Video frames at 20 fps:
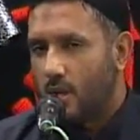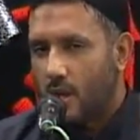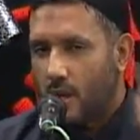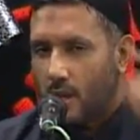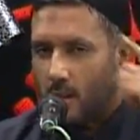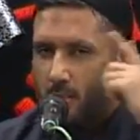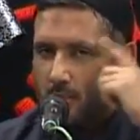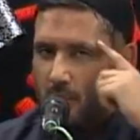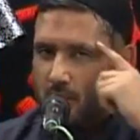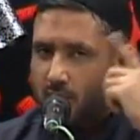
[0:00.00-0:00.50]
Now
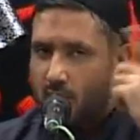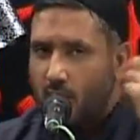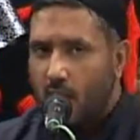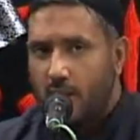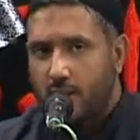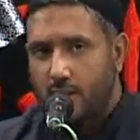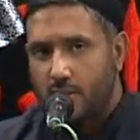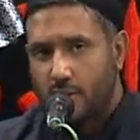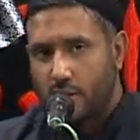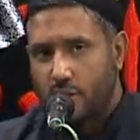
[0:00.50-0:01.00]
Ibn
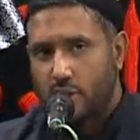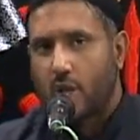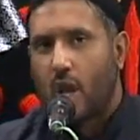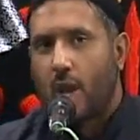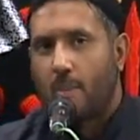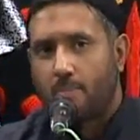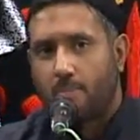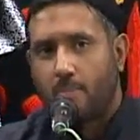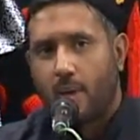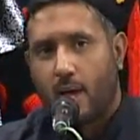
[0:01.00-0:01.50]
Ziyad is a
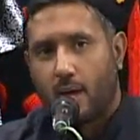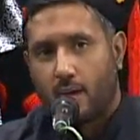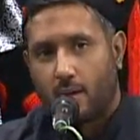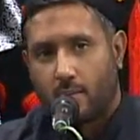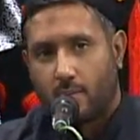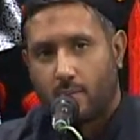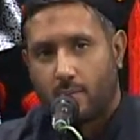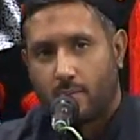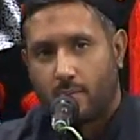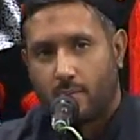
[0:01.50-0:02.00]
sharp man.
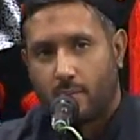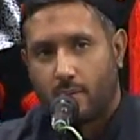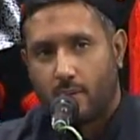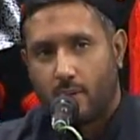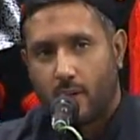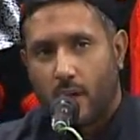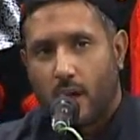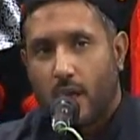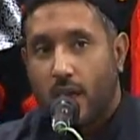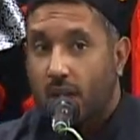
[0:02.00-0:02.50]

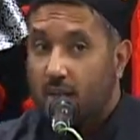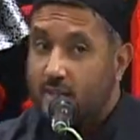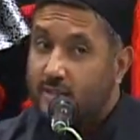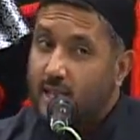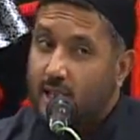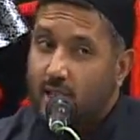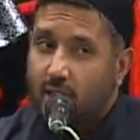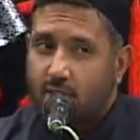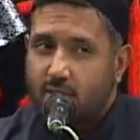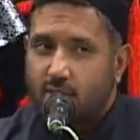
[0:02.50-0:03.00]
He's
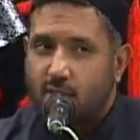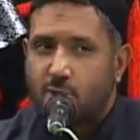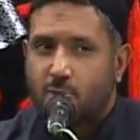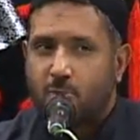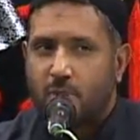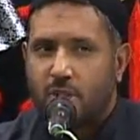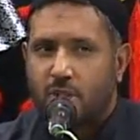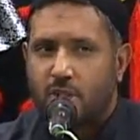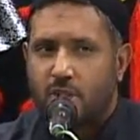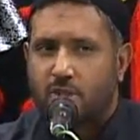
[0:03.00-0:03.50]
getting
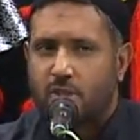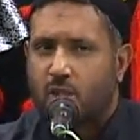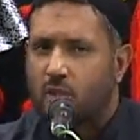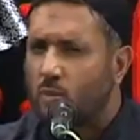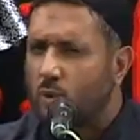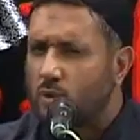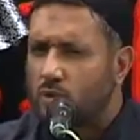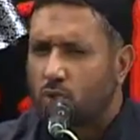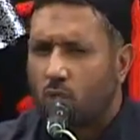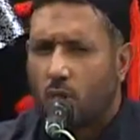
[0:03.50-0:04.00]
suspicious
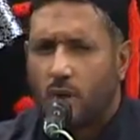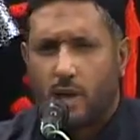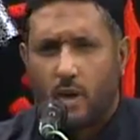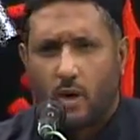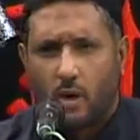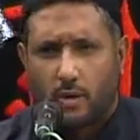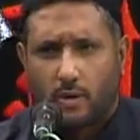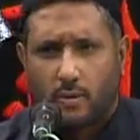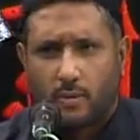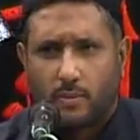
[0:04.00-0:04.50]
of what's going
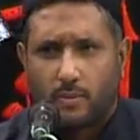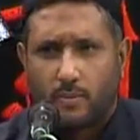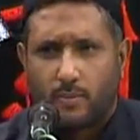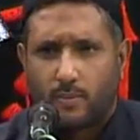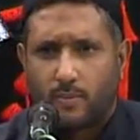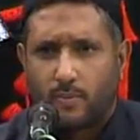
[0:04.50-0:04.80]
on.